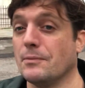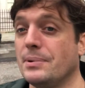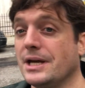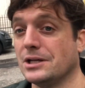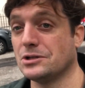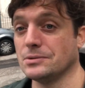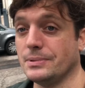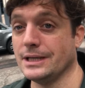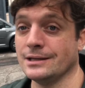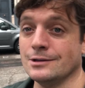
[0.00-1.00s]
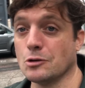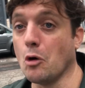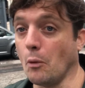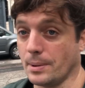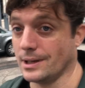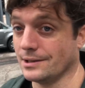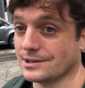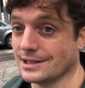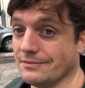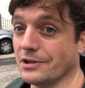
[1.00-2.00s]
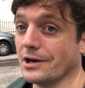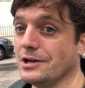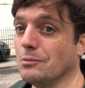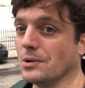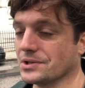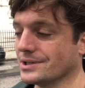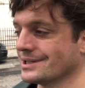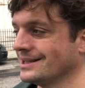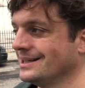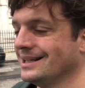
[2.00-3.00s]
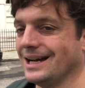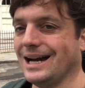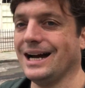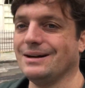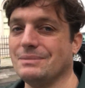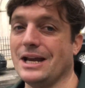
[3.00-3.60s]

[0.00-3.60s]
appeared to be corpulent, even though he wasn't. Um,